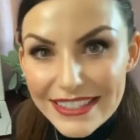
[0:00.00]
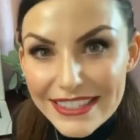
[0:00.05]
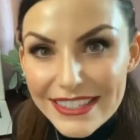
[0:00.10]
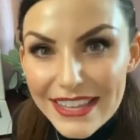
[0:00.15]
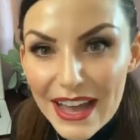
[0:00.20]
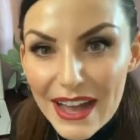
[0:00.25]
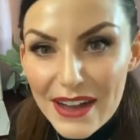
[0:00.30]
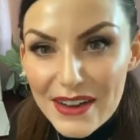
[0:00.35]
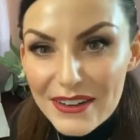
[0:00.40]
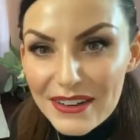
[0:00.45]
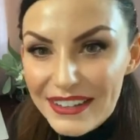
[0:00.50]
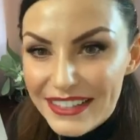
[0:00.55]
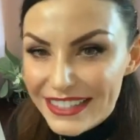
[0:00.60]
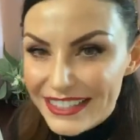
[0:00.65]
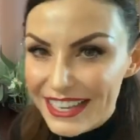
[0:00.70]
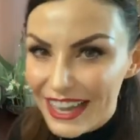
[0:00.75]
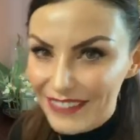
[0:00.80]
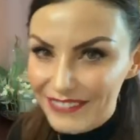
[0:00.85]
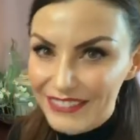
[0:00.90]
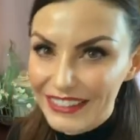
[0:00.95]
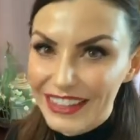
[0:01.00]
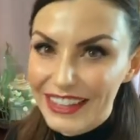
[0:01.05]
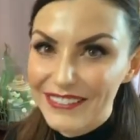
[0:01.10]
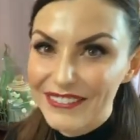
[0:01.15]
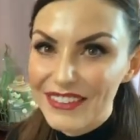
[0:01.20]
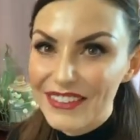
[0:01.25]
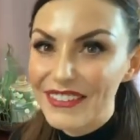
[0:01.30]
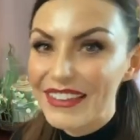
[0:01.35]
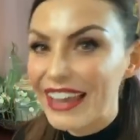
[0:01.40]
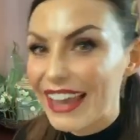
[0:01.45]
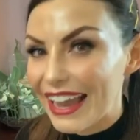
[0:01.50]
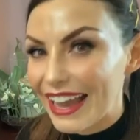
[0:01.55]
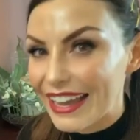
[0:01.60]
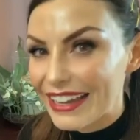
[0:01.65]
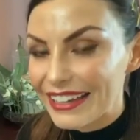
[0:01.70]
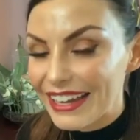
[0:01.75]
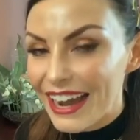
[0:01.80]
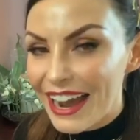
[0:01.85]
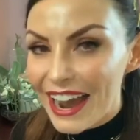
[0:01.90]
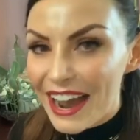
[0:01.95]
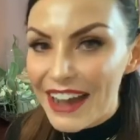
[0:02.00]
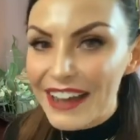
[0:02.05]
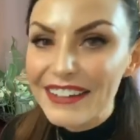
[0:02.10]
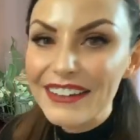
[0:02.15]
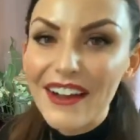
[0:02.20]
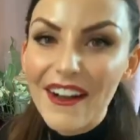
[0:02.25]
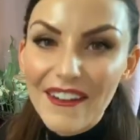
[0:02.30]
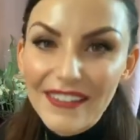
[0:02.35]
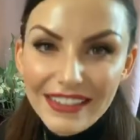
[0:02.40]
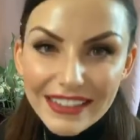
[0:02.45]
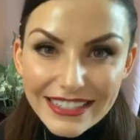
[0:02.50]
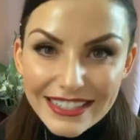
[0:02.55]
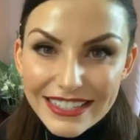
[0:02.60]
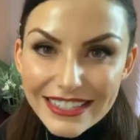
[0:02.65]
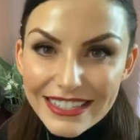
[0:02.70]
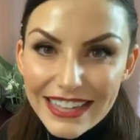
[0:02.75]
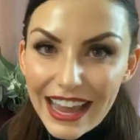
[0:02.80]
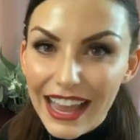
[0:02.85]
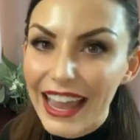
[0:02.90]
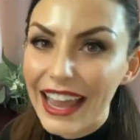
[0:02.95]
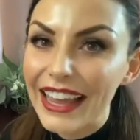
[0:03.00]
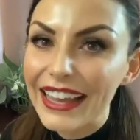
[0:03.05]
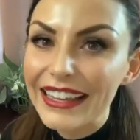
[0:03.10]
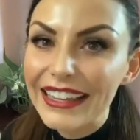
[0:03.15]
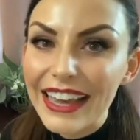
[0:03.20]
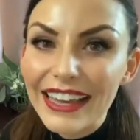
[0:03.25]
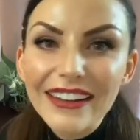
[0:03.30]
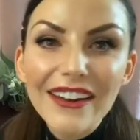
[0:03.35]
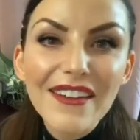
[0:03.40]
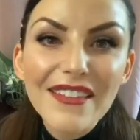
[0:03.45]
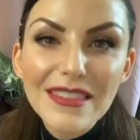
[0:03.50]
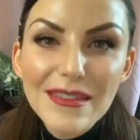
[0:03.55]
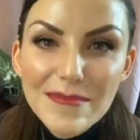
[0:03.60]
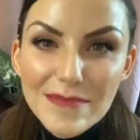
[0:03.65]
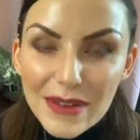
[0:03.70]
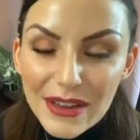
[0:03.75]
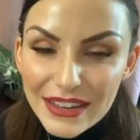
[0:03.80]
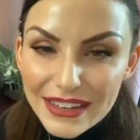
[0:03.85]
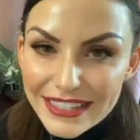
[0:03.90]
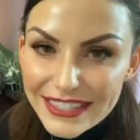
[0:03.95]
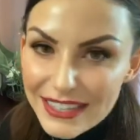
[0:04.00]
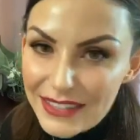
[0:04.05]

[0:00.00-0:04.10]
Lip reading: So definitely if you can, call in today, get on the books.